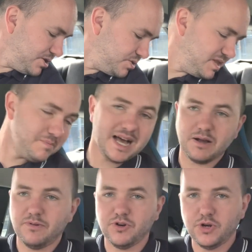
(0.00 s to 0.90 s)
So in the back
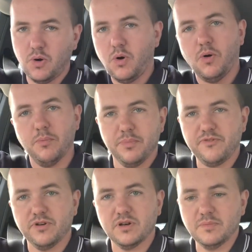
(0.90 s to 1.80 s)
we've got no hump
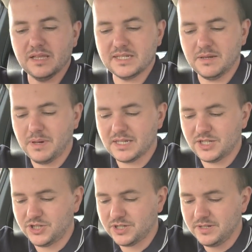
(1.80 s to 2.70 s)
for a middle seat
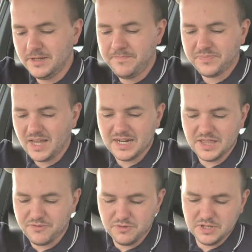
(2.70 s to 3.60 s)
passenger, and in
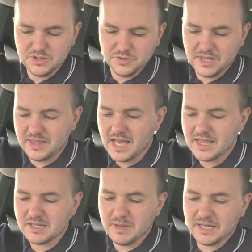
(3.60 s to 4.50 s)
the front there's nothing there.
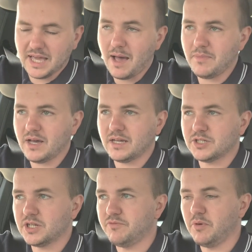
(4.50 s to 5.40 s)
There's a big gap that I can
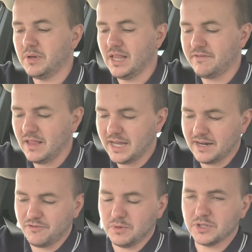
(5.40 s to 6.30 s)
sort of put my left leg in
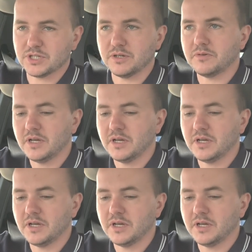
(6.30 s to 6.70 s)
if I want to.